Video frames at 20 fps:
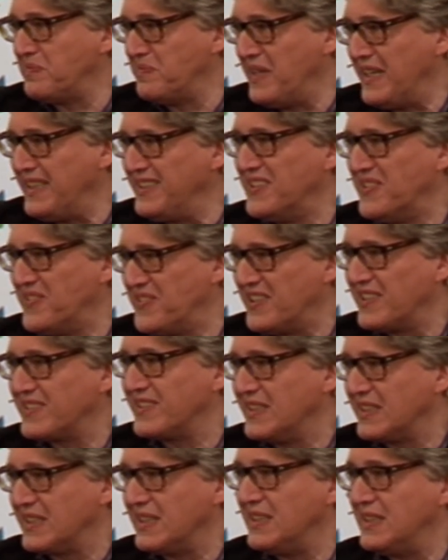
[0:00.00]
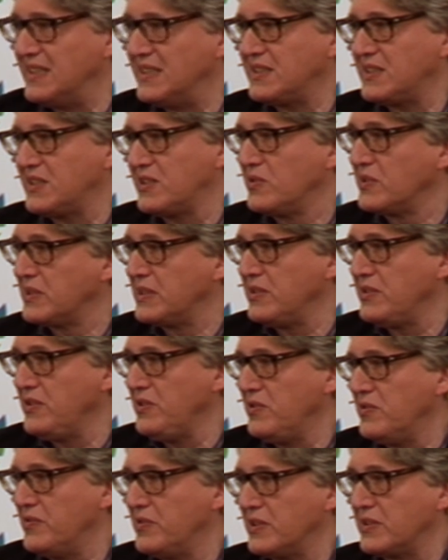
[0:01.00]
menial working class, to the
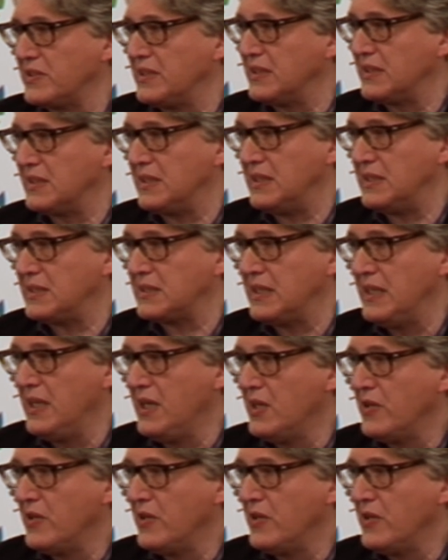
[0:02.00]
new working class,